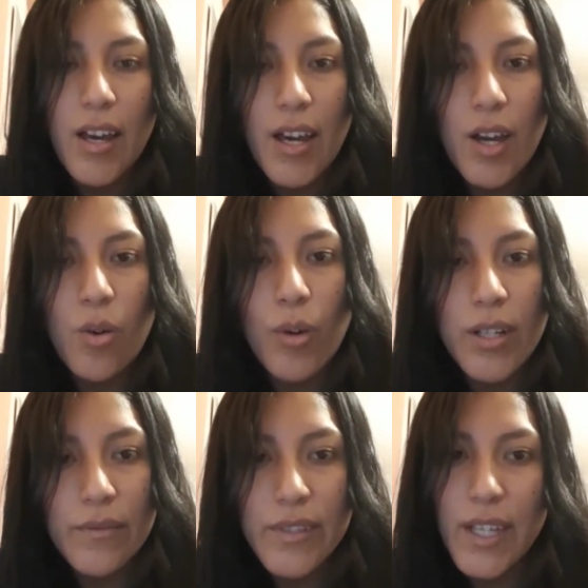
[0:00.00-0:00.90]
And
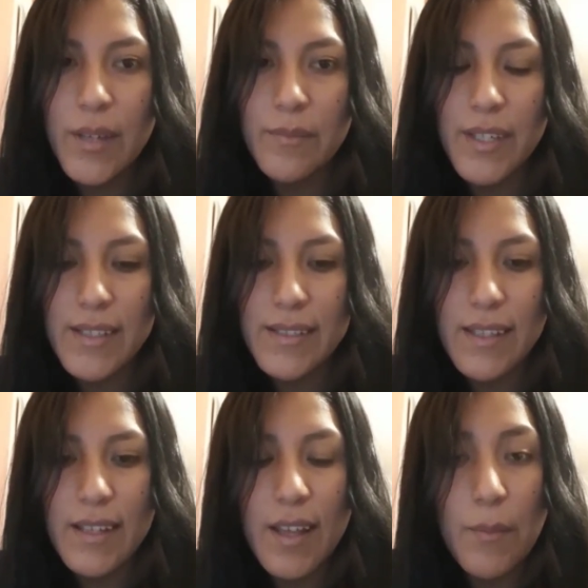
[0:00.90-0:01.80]
one of them is
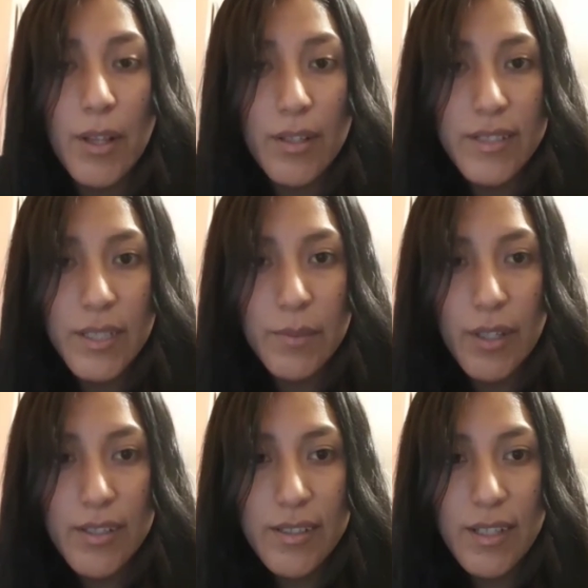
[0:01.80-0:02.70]
that a plosive
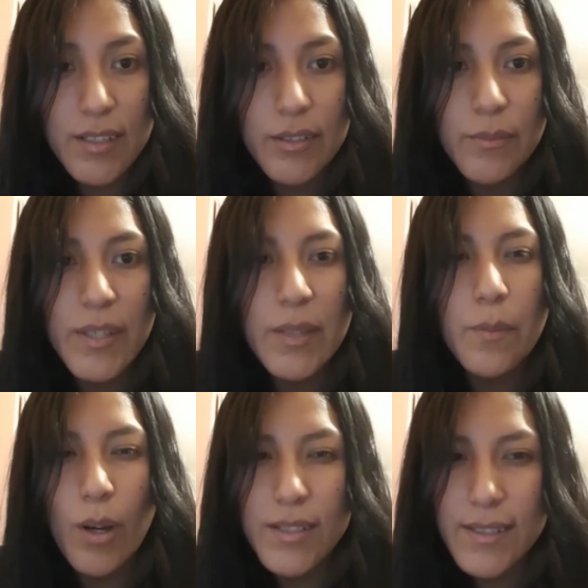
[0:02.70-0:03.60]
consonant could be
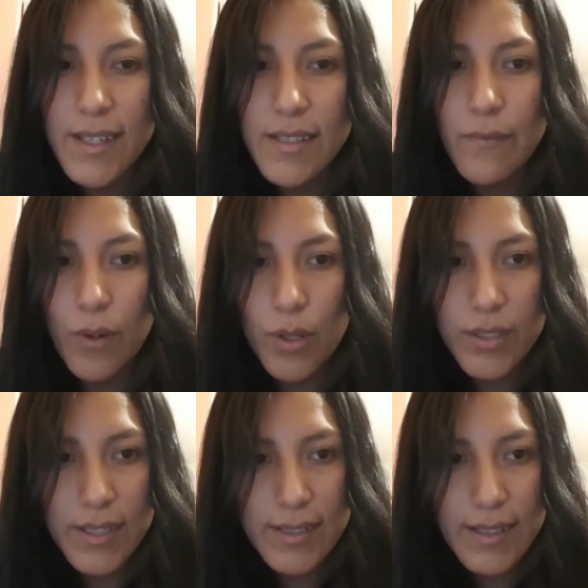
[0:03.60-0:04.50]
voiceless
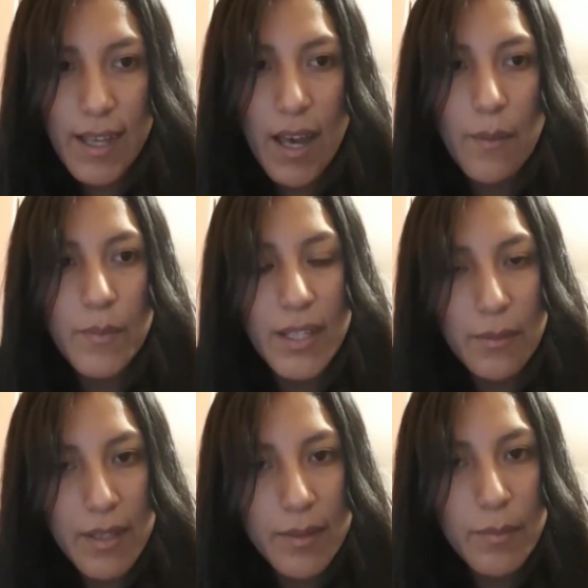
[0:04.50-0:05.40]
14th and
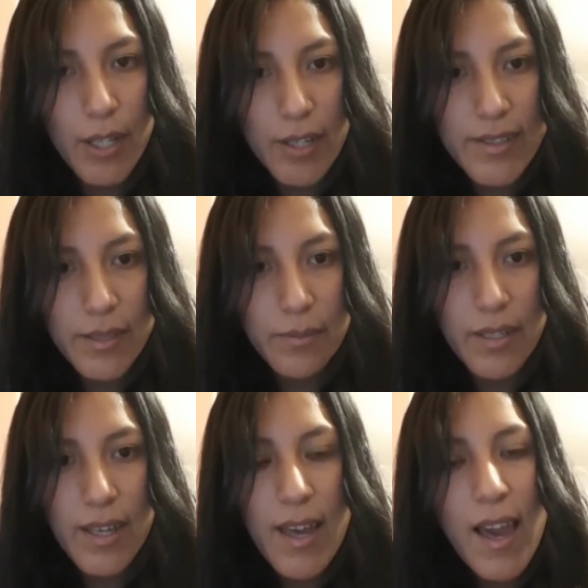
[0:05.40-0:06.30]
bilabial plosive.
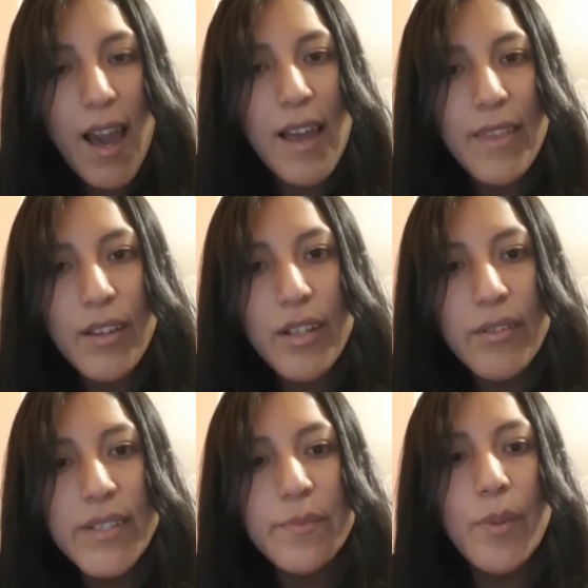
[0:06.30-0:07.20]

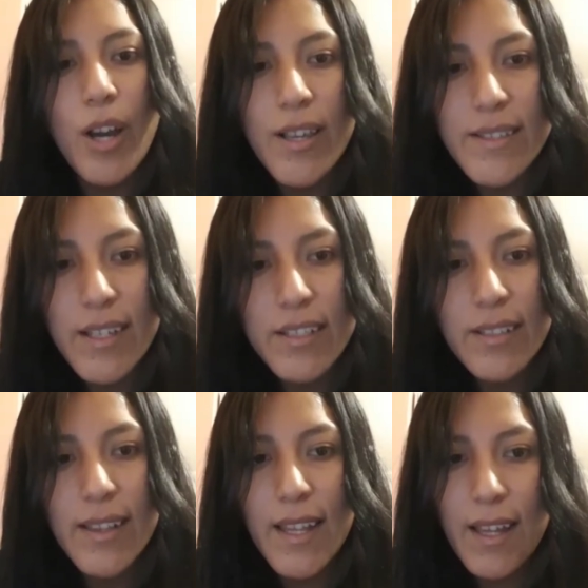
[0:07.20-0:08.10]
Another is
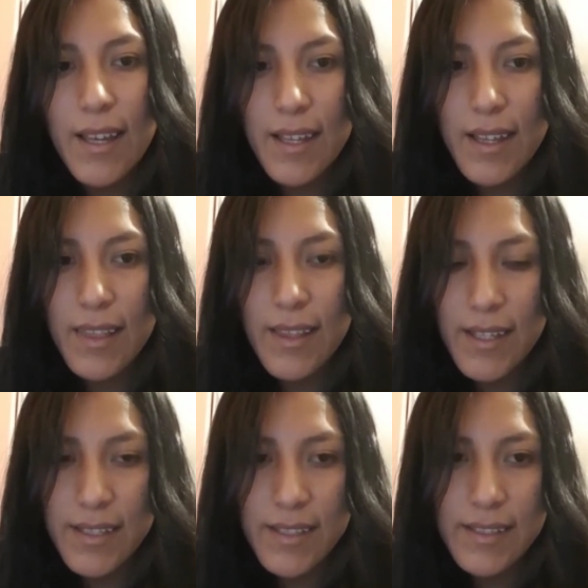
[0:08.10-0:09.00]
voiced
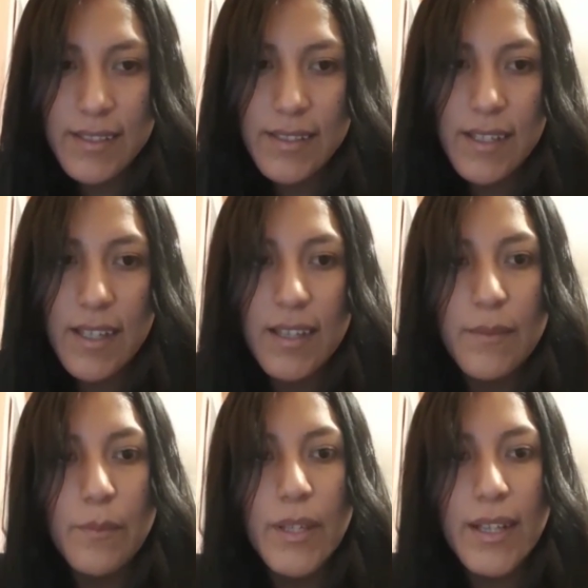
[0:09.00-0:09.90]
lenis
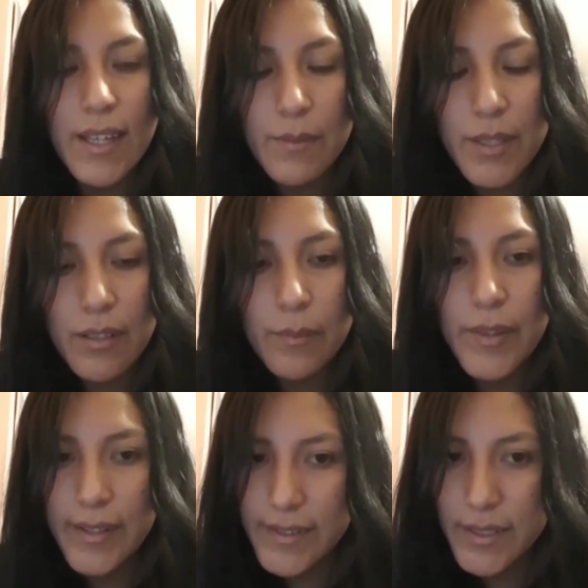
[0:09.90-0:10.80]
bilabial
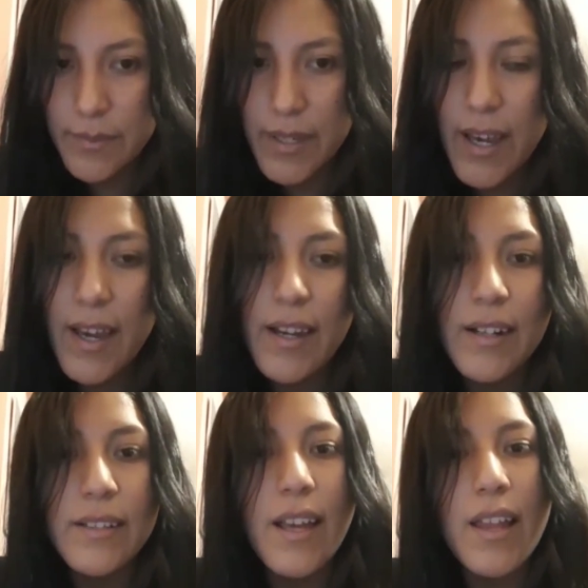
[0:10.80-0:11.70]
plosive,
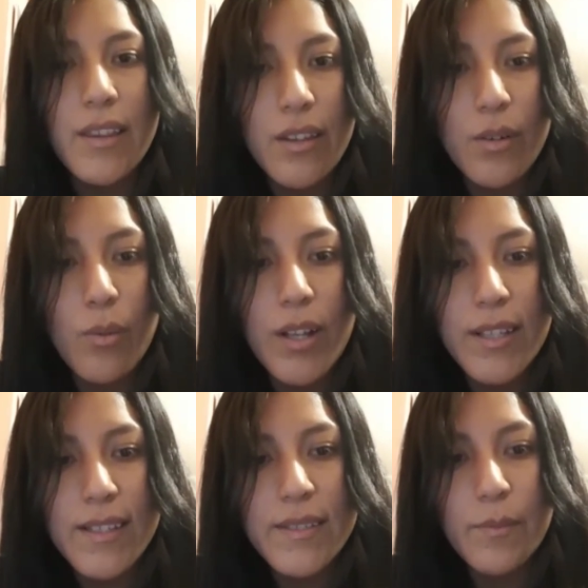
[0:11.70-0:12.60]
and another one
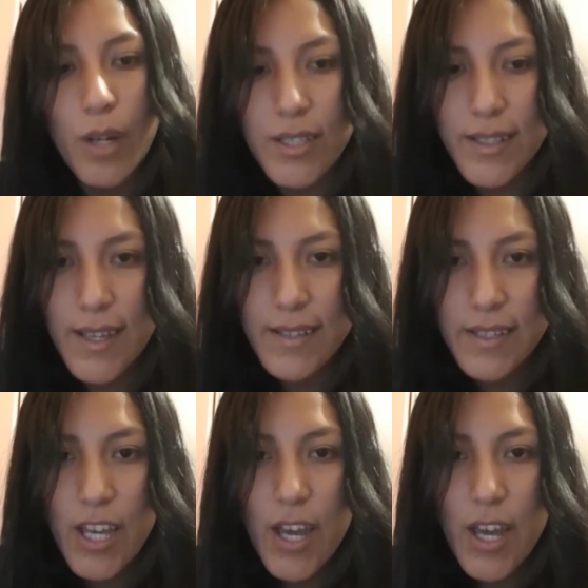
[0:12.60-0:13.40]
is voiceless